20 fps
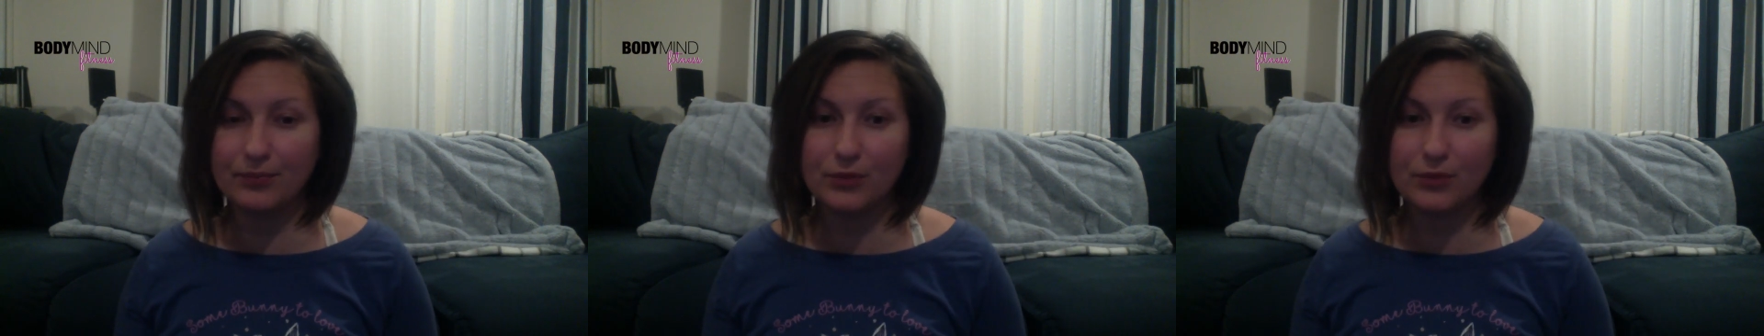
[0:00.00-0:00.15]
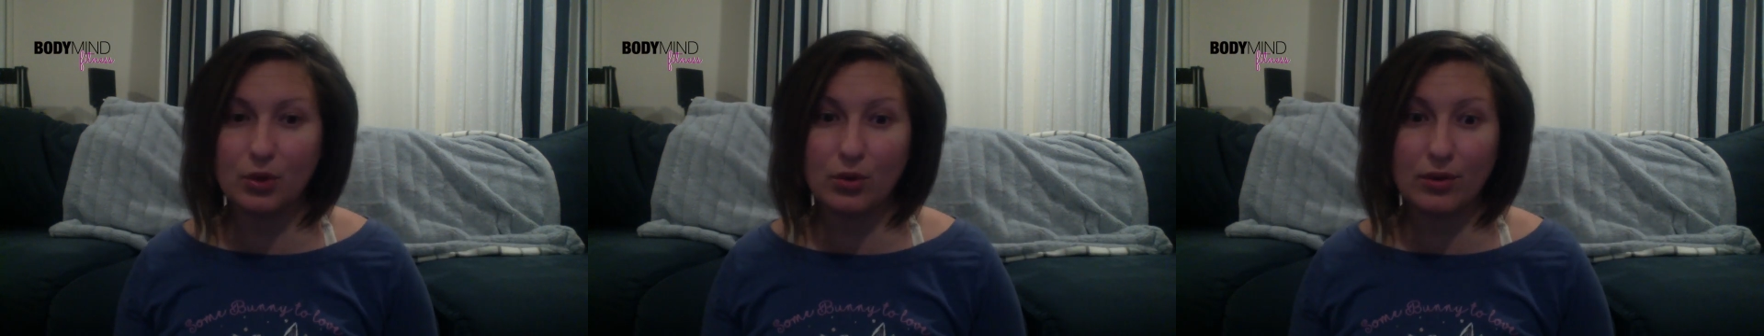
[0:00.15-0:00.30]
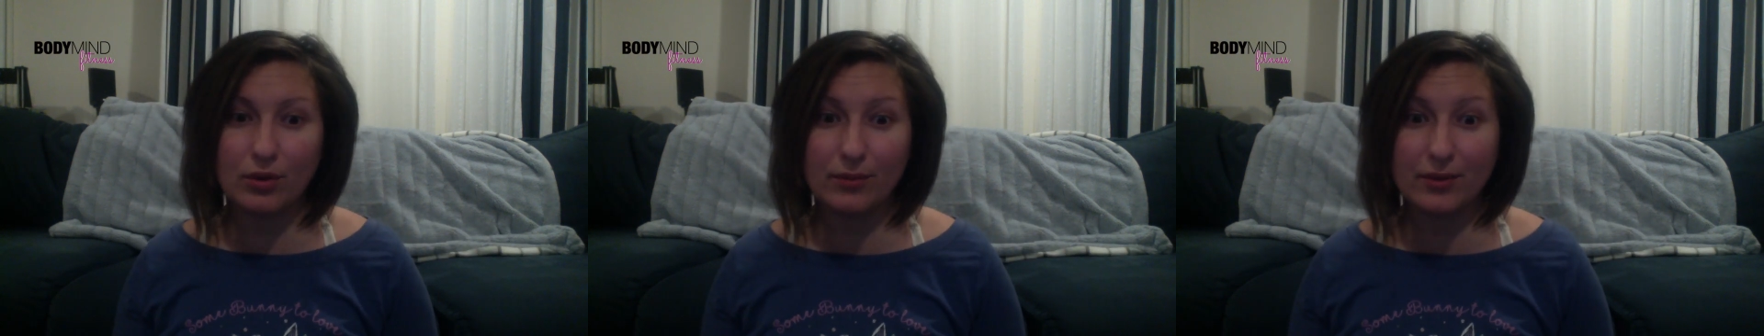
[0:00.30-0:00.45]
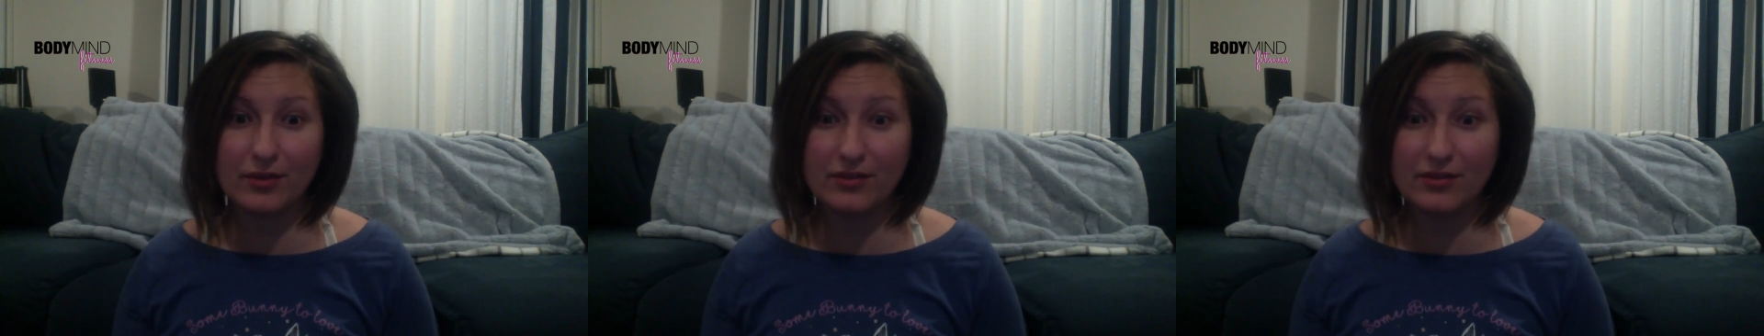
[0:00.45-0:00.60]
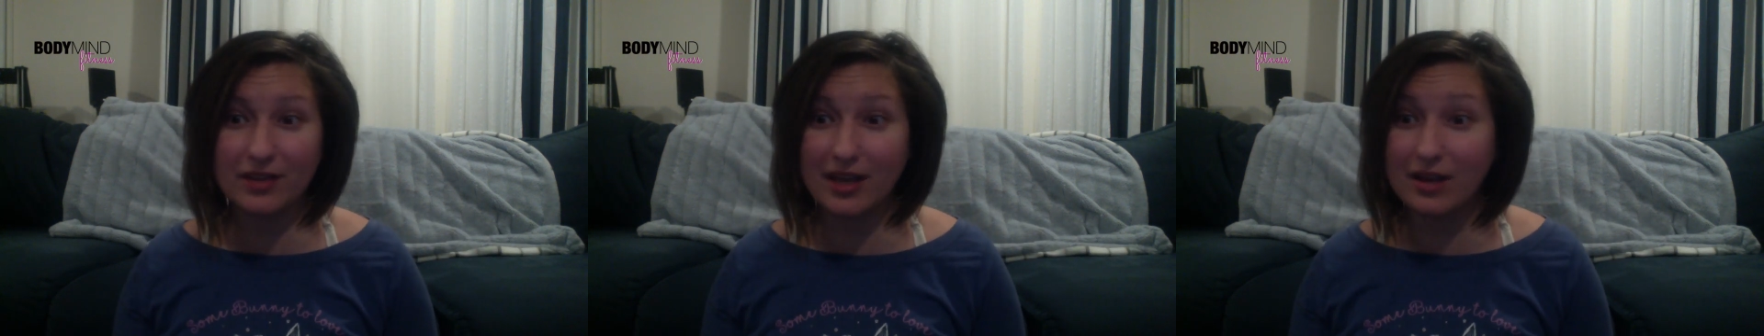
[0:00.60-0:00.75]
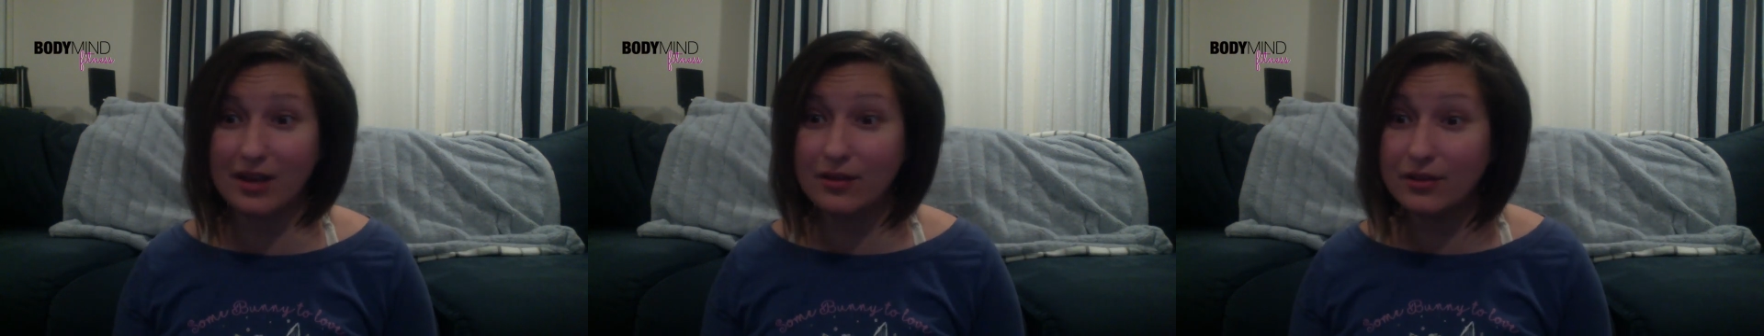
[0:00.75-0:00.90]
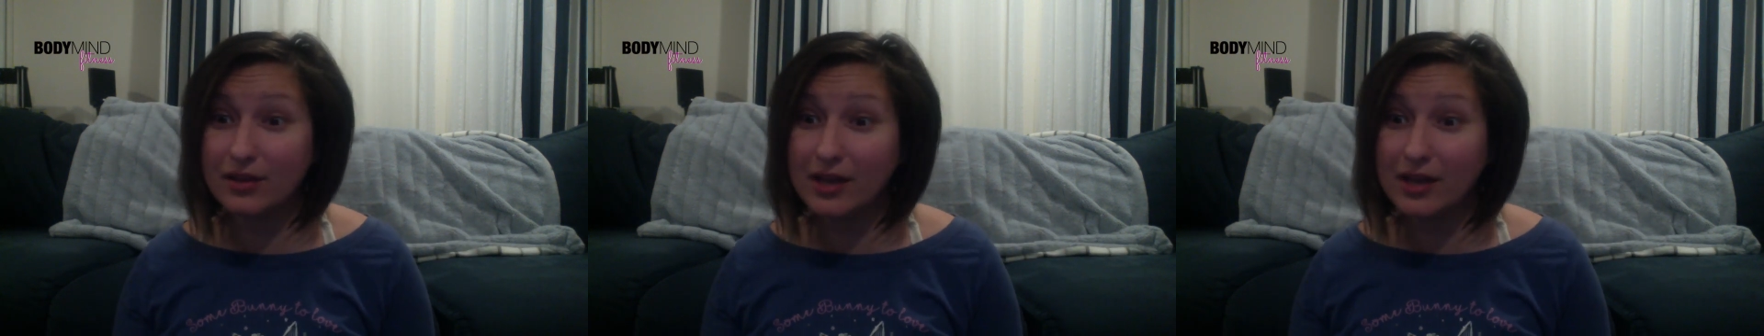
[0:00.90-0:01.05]
core and pelvic
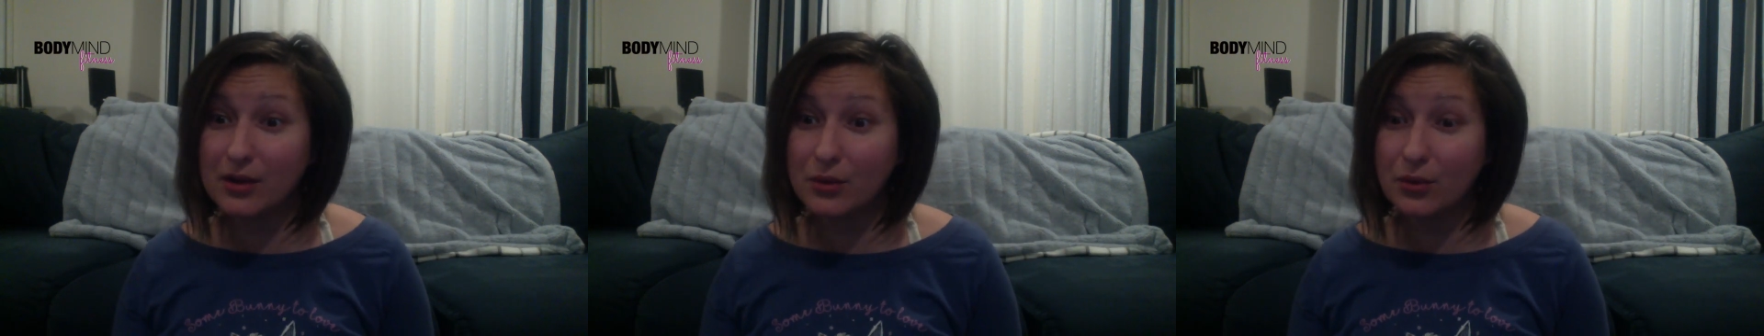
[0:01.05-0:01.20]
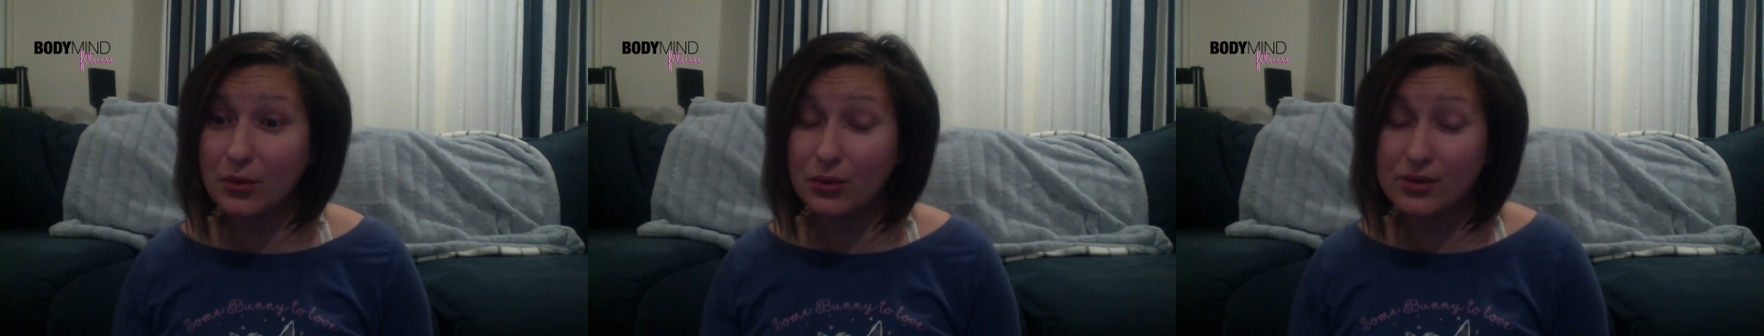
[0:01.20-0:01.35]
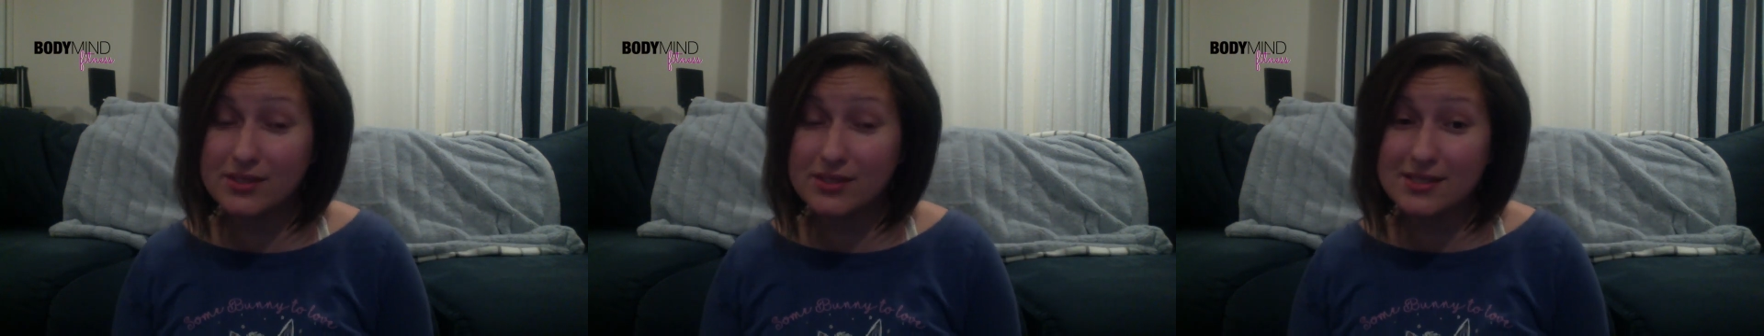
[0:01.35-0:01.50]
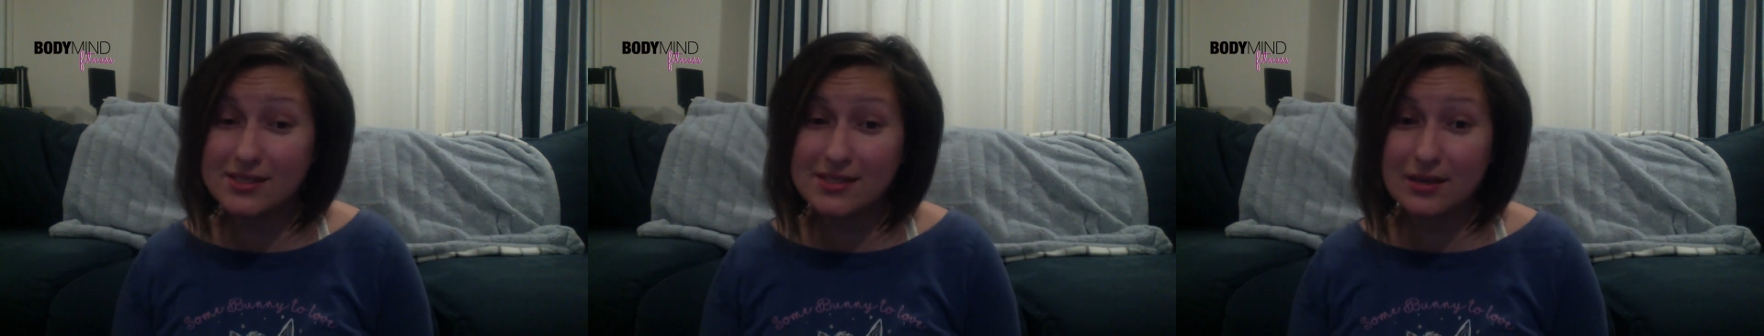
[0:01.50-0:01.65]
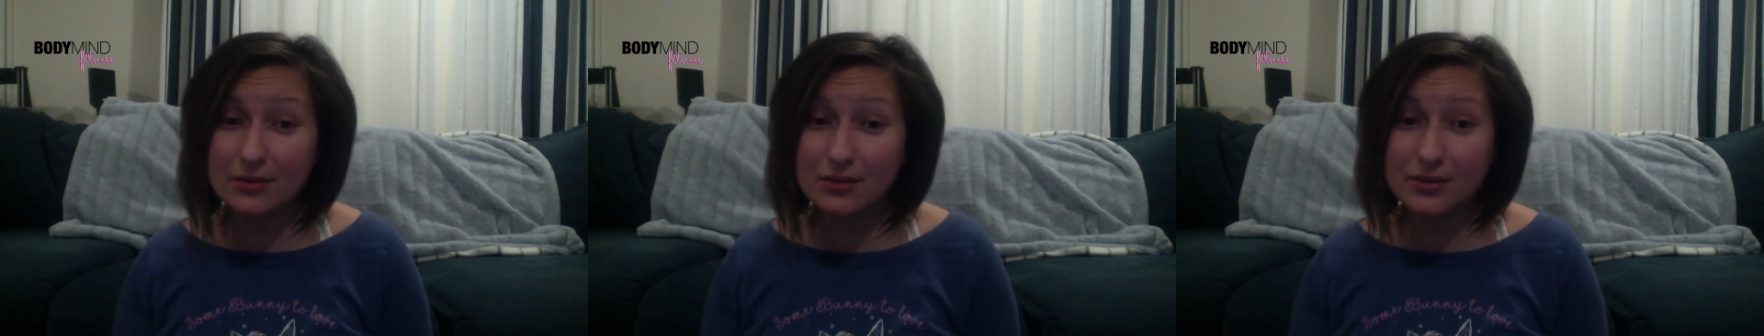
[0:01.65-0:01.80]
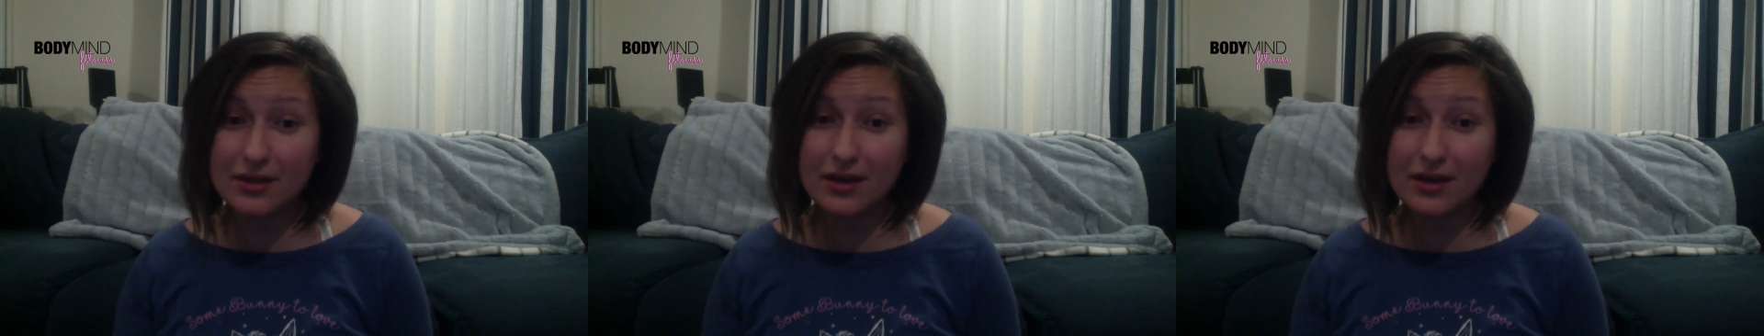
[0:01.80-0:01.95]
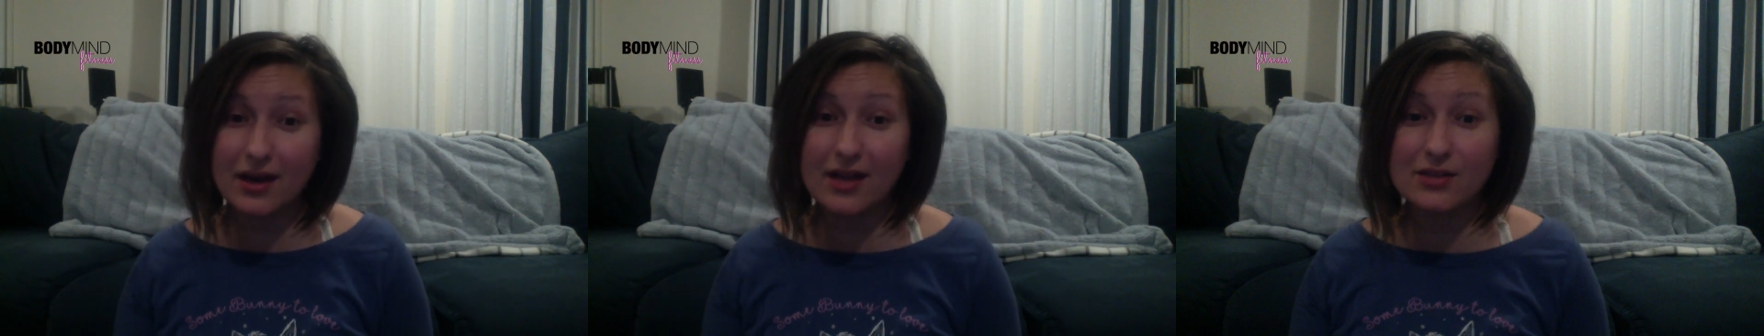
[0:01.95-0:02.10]
health courses out there,